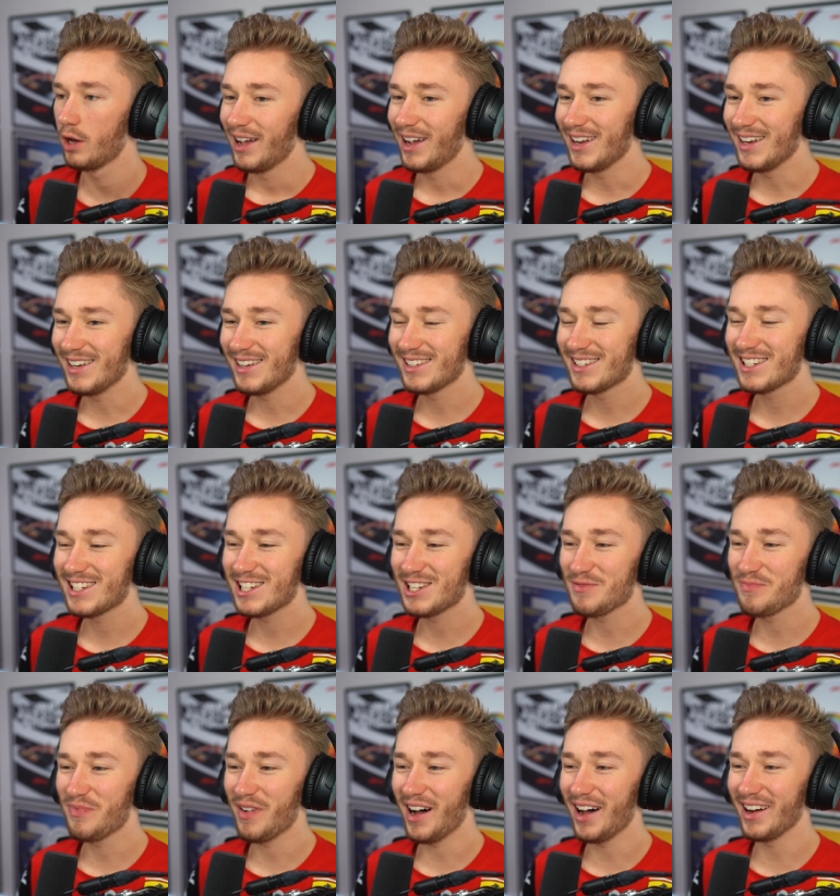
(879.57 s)
He
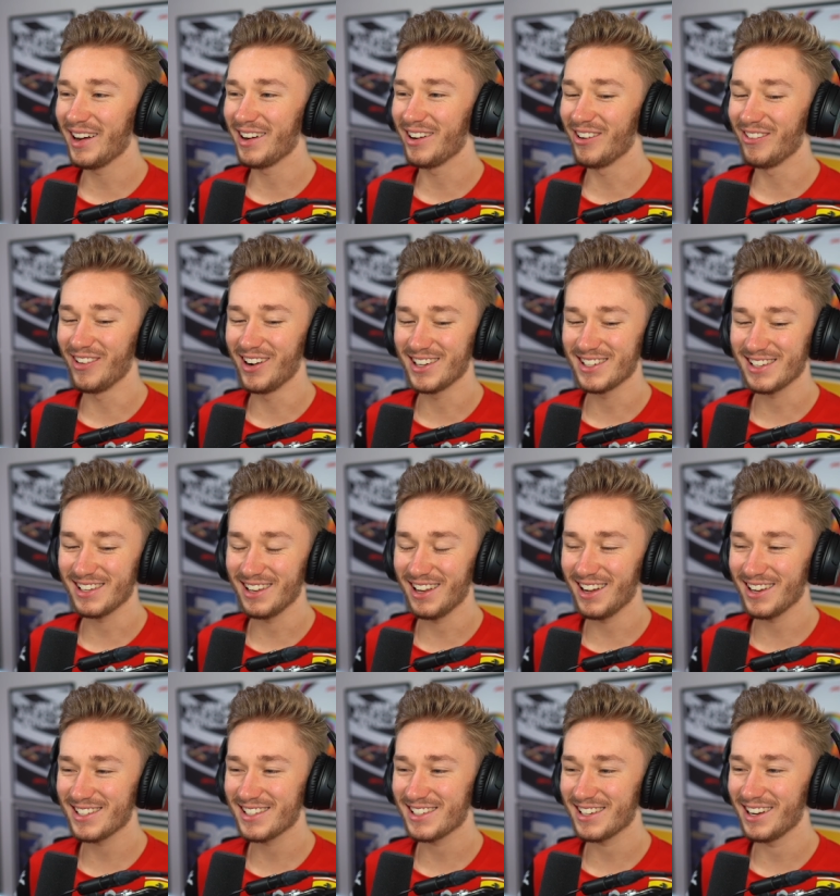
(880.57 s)
spun almost
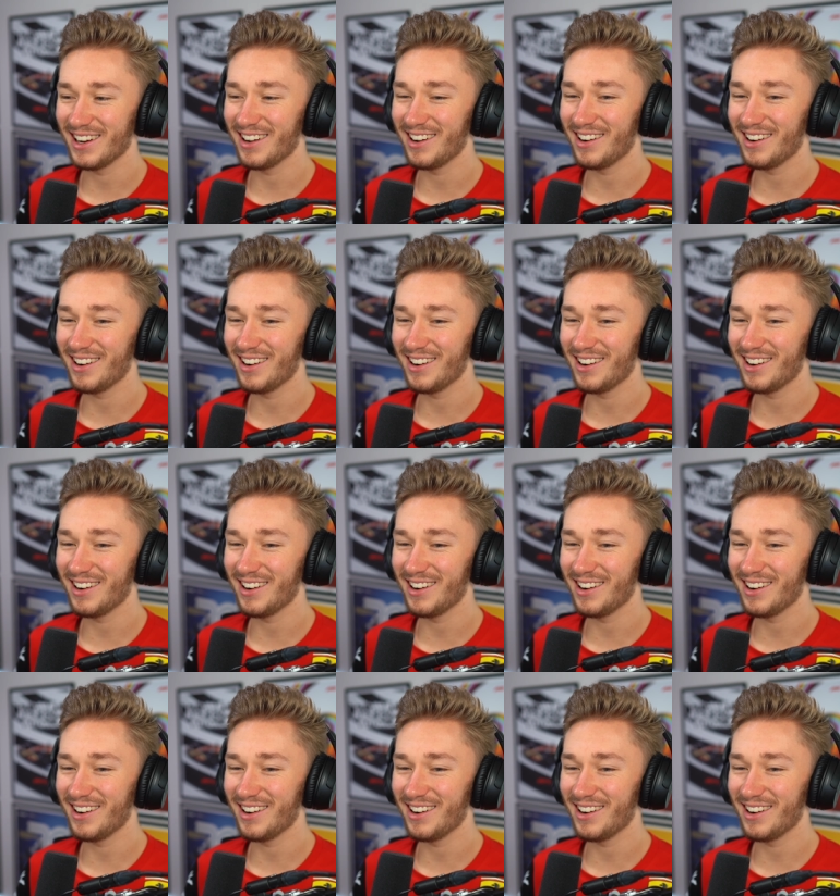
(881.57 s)
lost it.